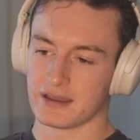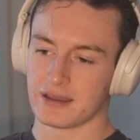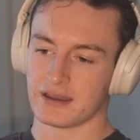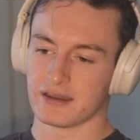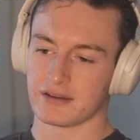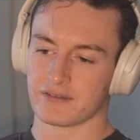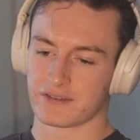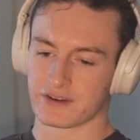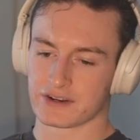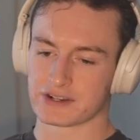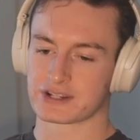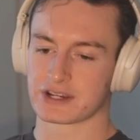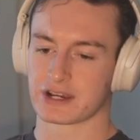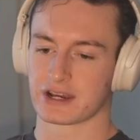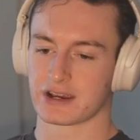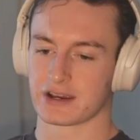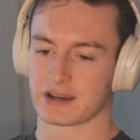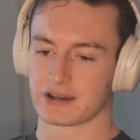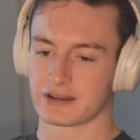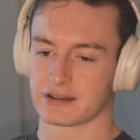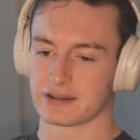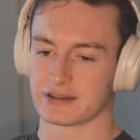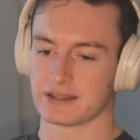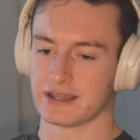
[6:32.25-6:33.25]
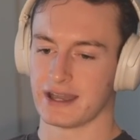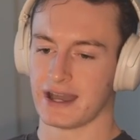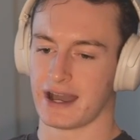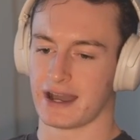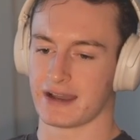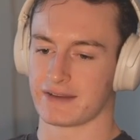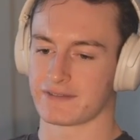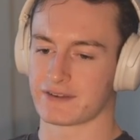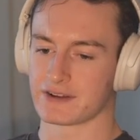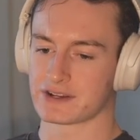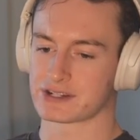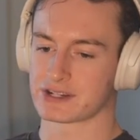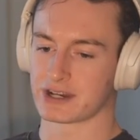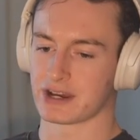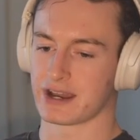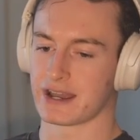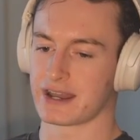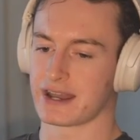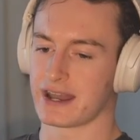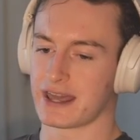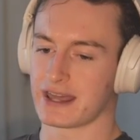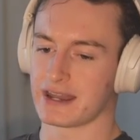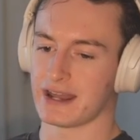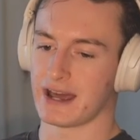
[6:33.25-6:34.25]
For sure. Yeah, for sure.
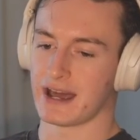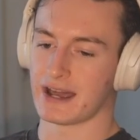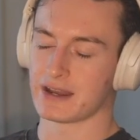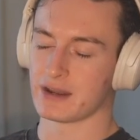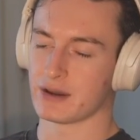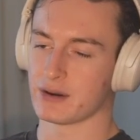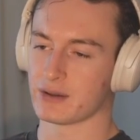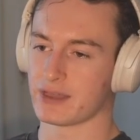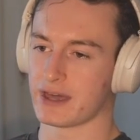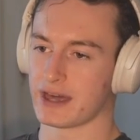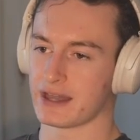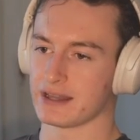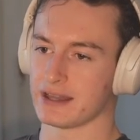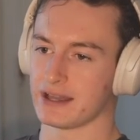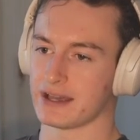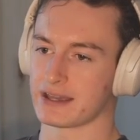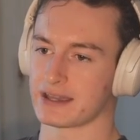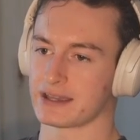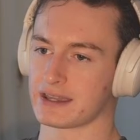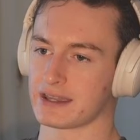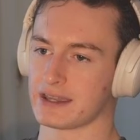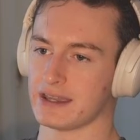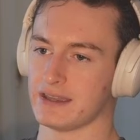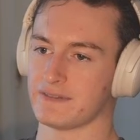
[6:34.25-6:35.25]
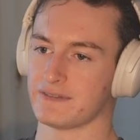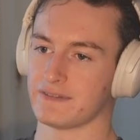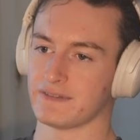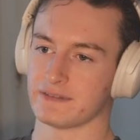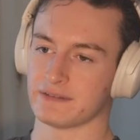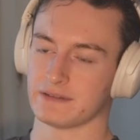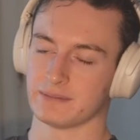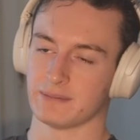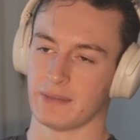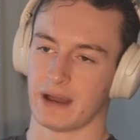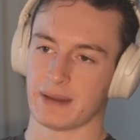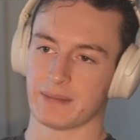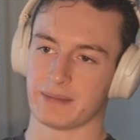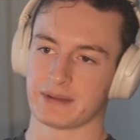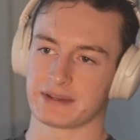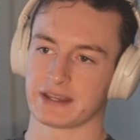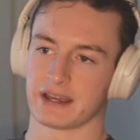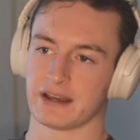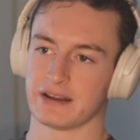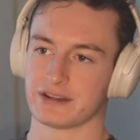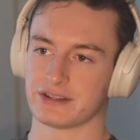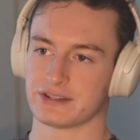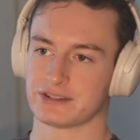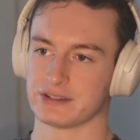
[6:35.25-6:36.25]
And and I know that like if my
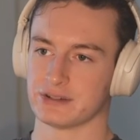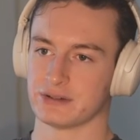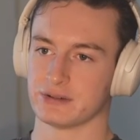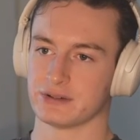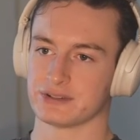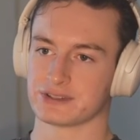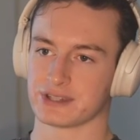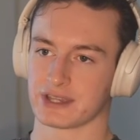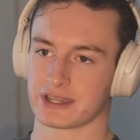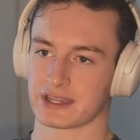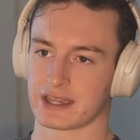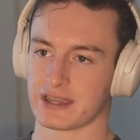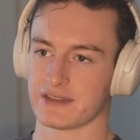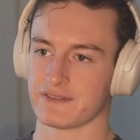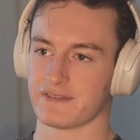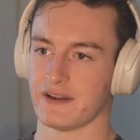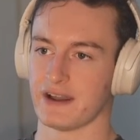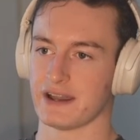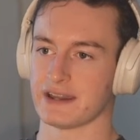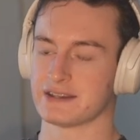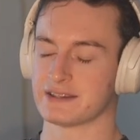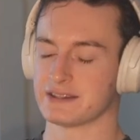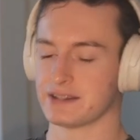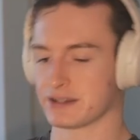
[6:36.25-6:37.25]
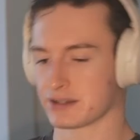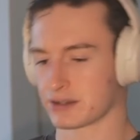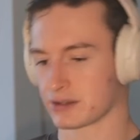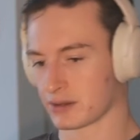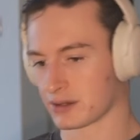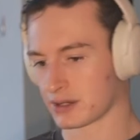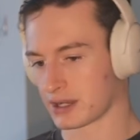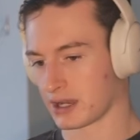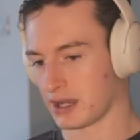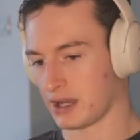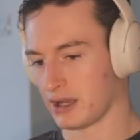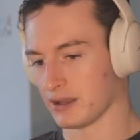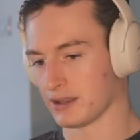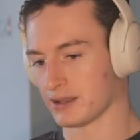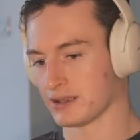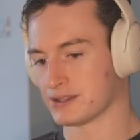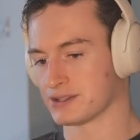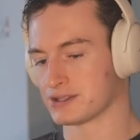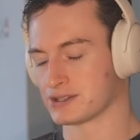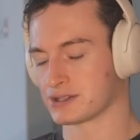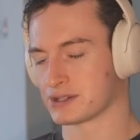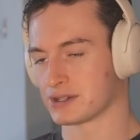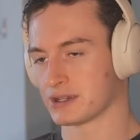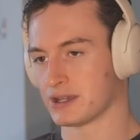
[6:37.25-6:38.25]
mentality too is like if I didn't go to
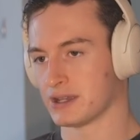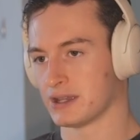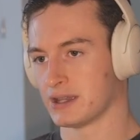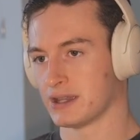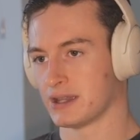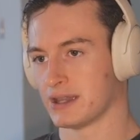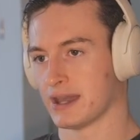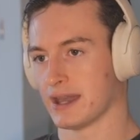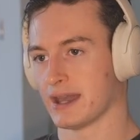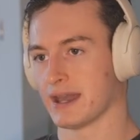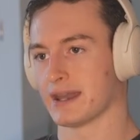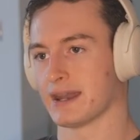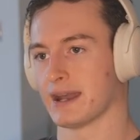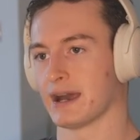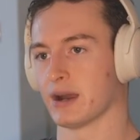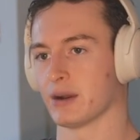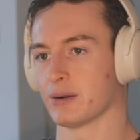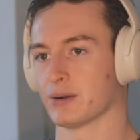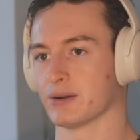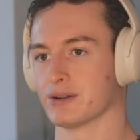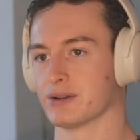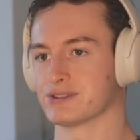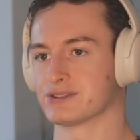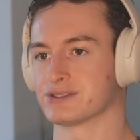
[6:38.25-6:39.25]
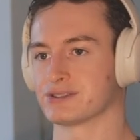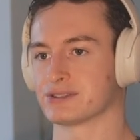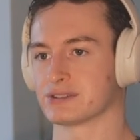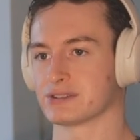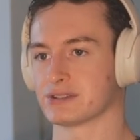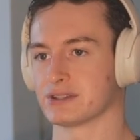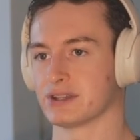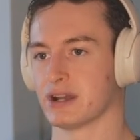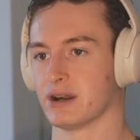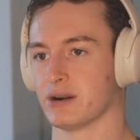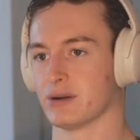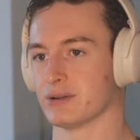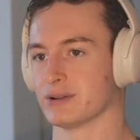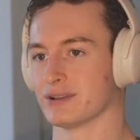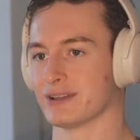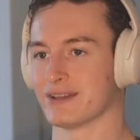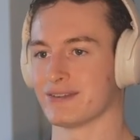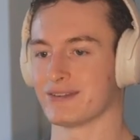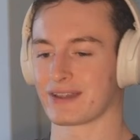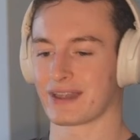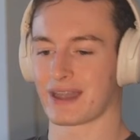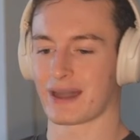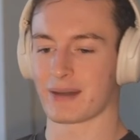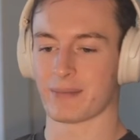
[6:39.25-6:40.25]
college and I was, you know,
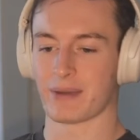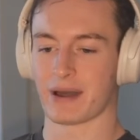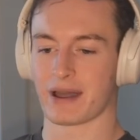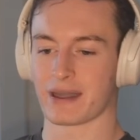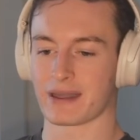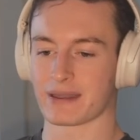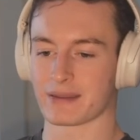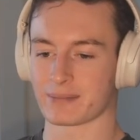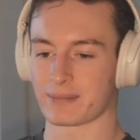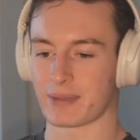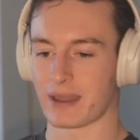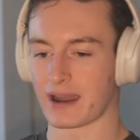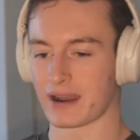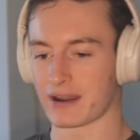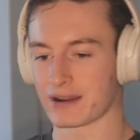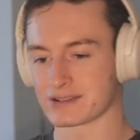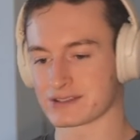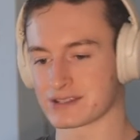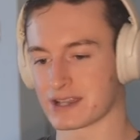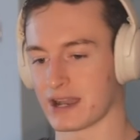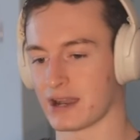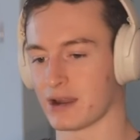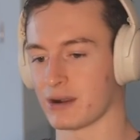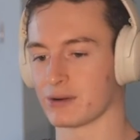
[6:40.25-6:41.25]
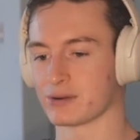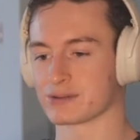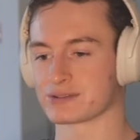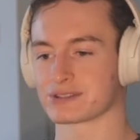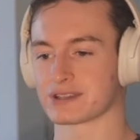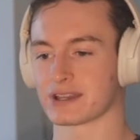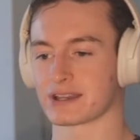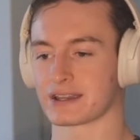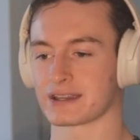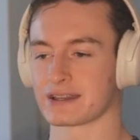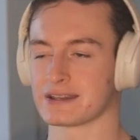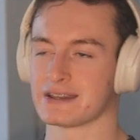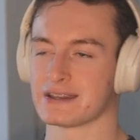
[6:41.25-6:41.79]
living at my parents' house, like